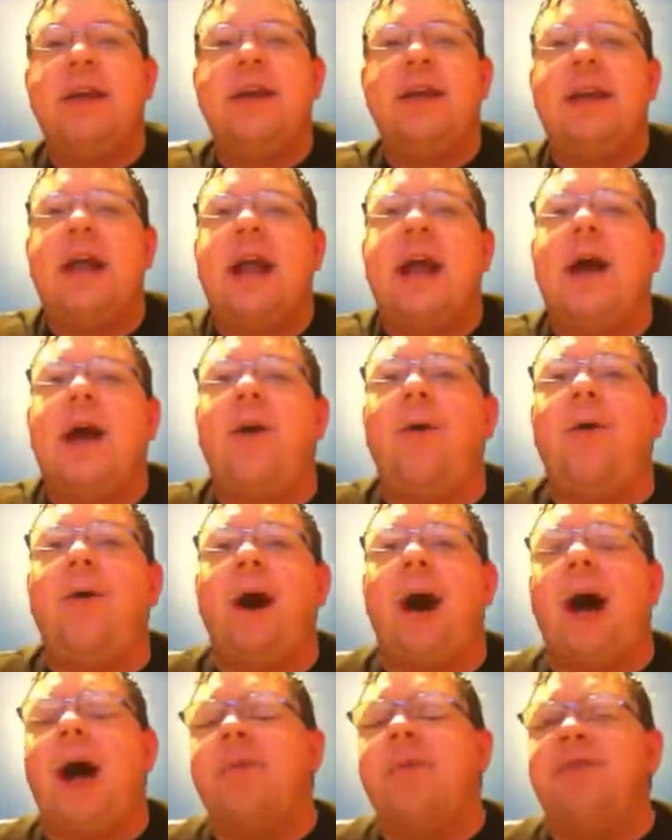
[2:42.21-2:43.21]

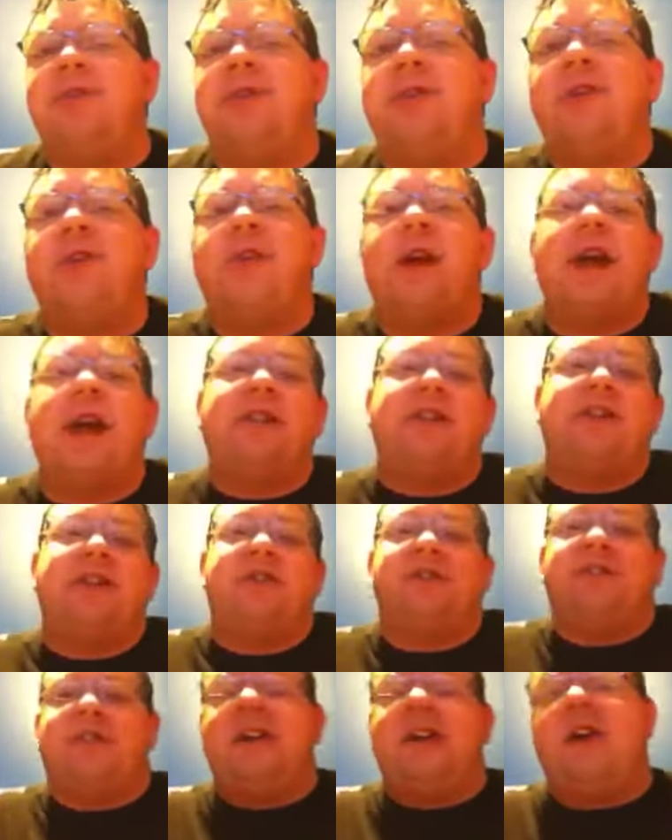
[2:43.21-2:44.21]
Now, I'm sure you're asking
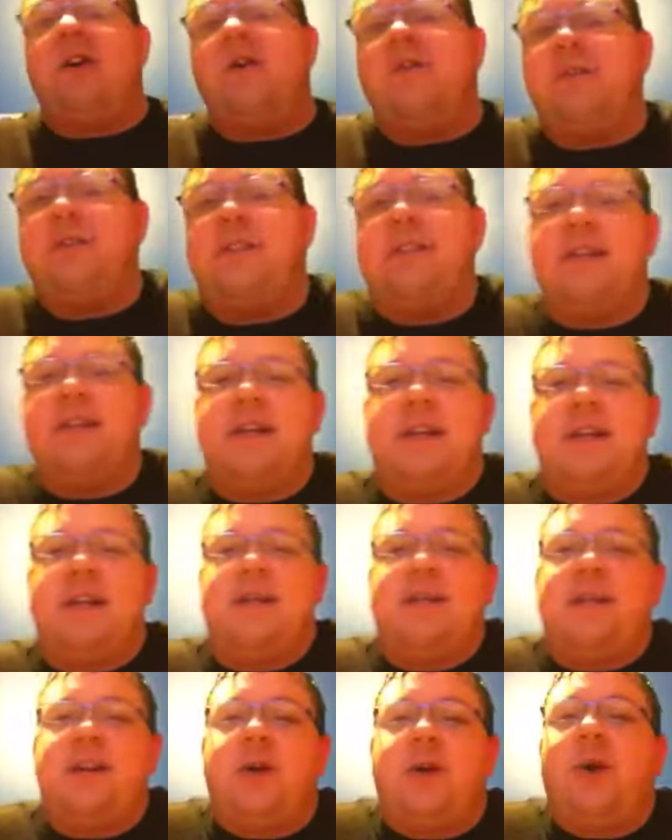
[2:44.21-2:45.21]
yourselves
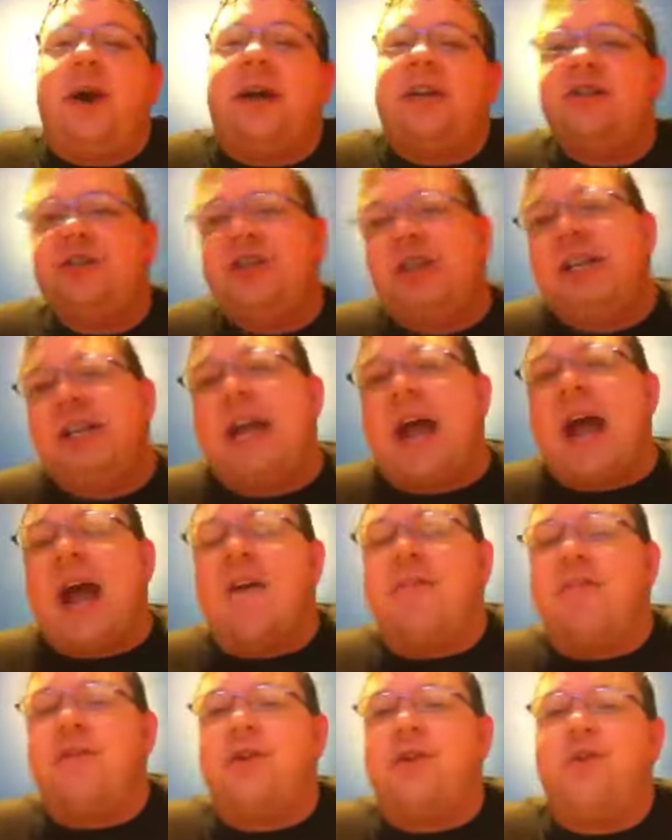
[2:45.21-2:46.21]
the question
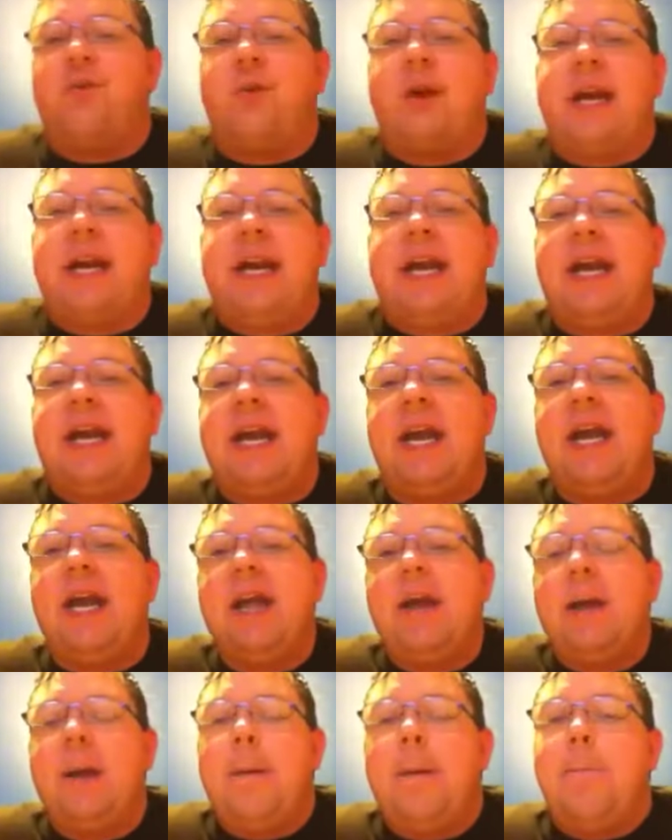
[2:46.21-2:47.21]
after reading
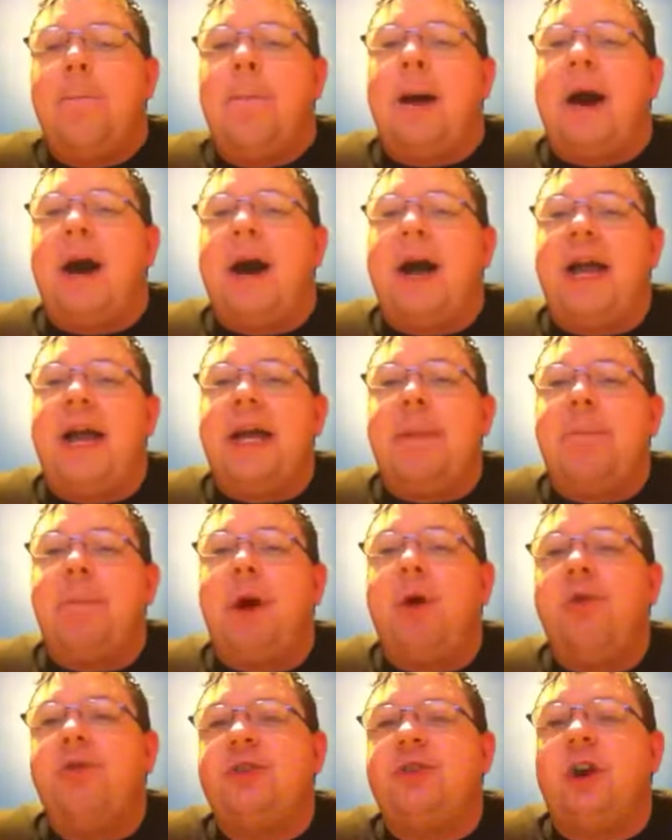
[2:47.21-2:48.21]
my
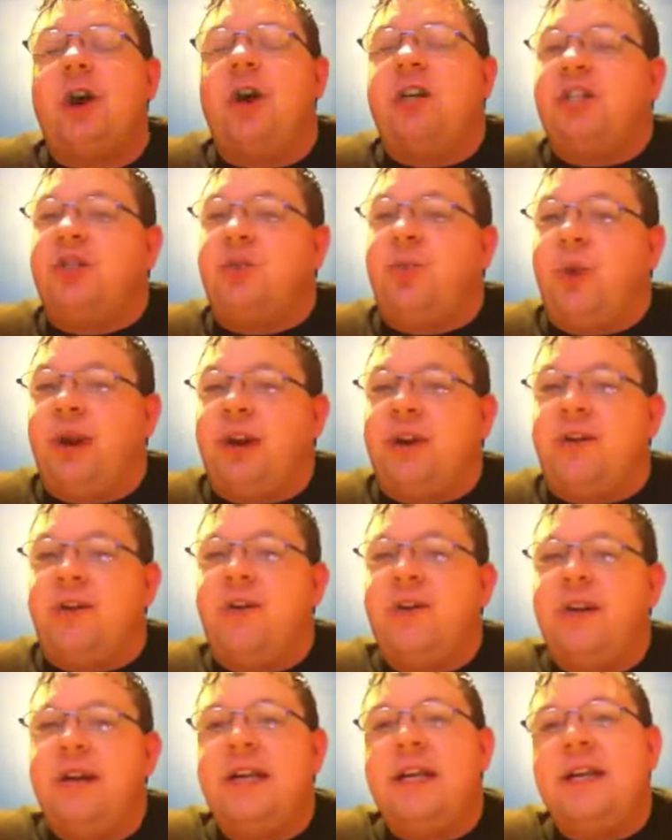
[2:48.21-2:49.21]
post on
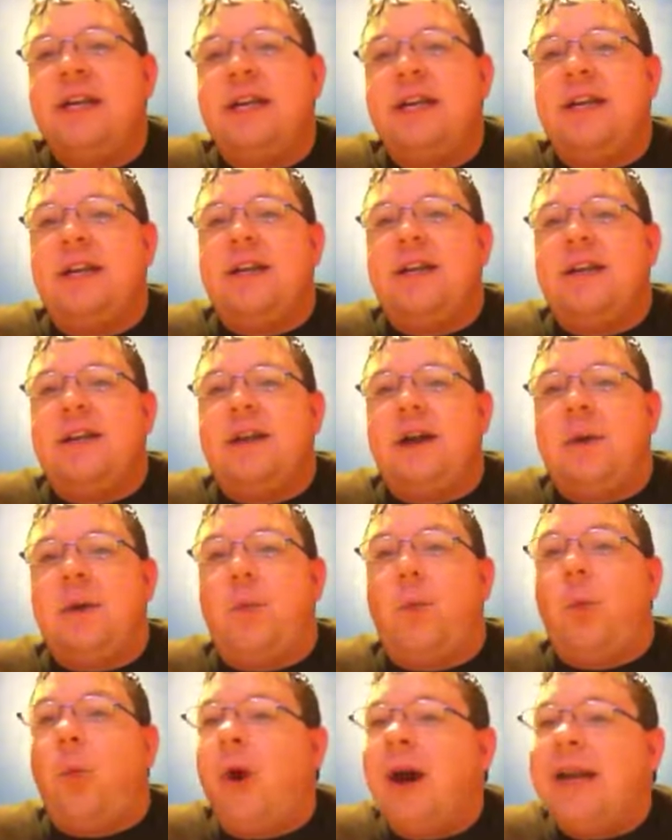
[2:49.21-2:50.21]
Twitter
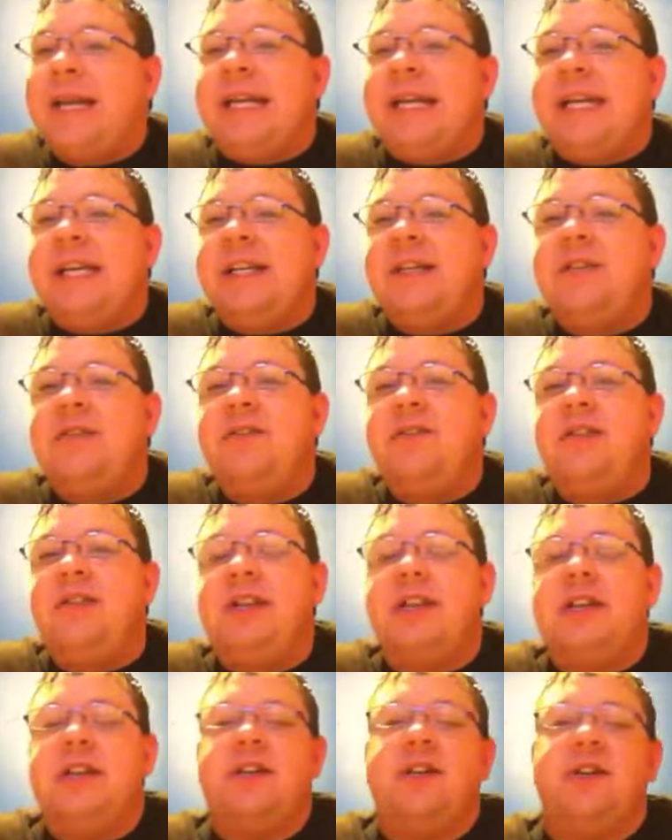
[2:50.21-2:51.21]
what
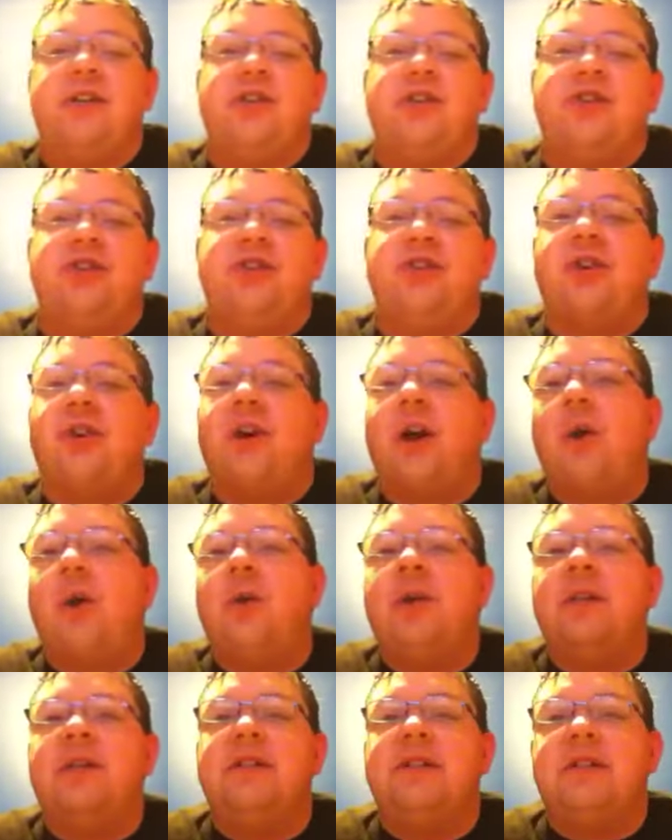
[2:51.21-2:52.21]
is Sir
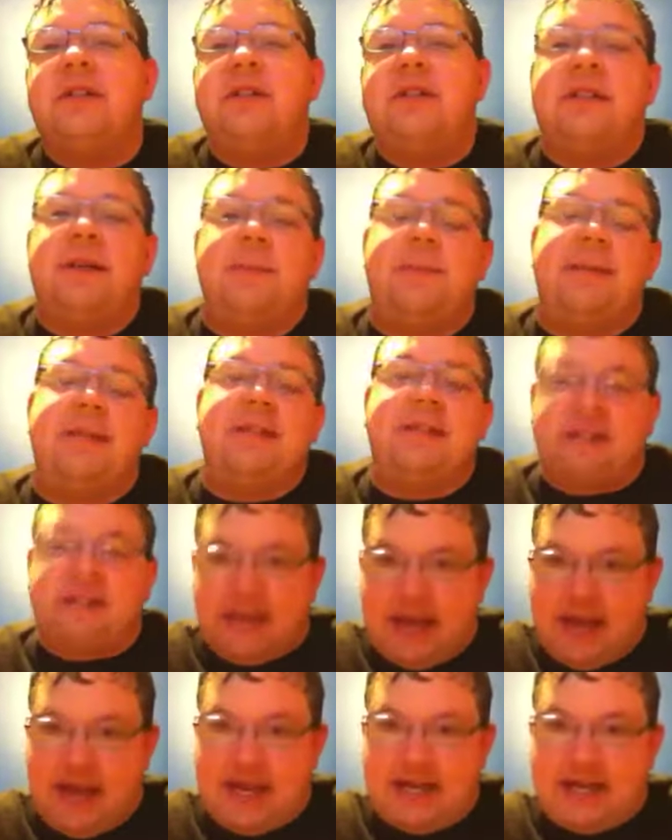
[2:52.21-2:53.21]
Owen's Sip and
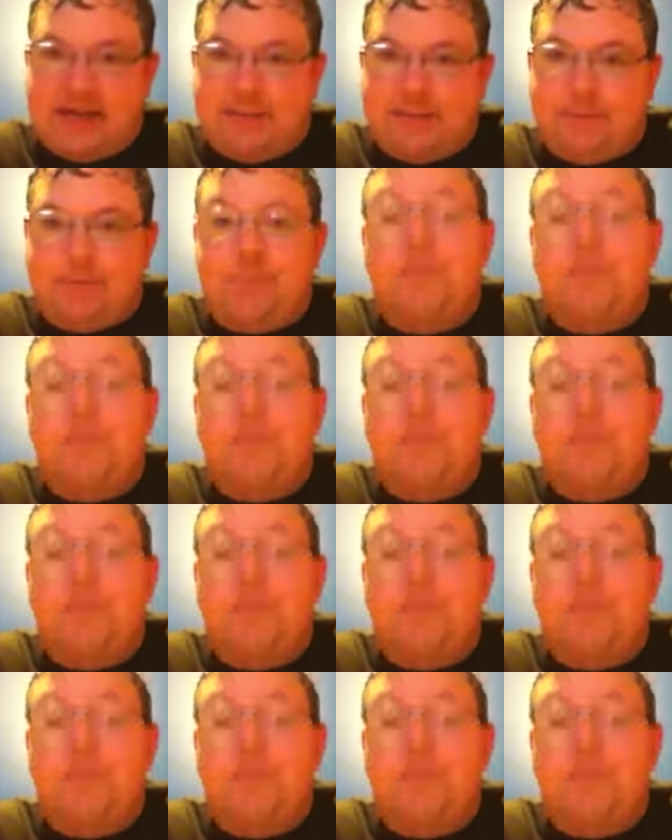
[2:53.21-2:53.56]
Snack?